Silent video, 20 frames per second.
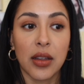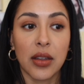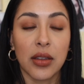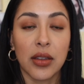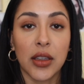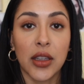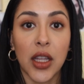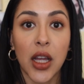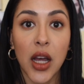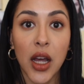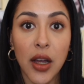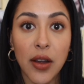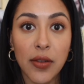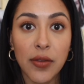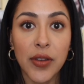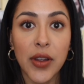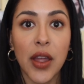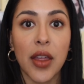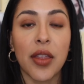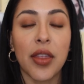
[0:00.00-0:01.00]

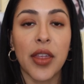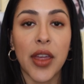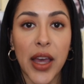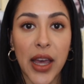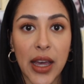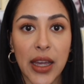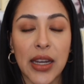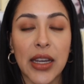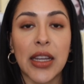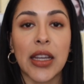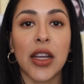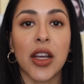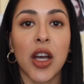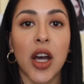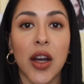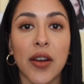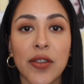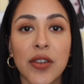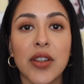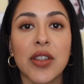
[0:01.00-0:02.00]
love that it
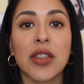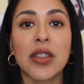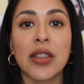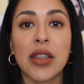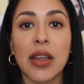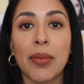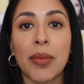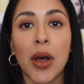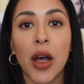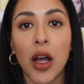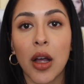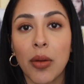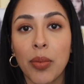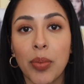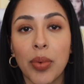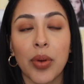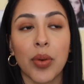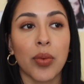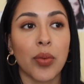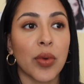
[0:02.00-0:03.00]
covers them up
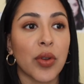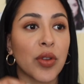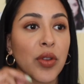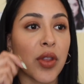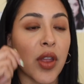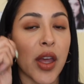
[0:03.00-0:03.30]
with,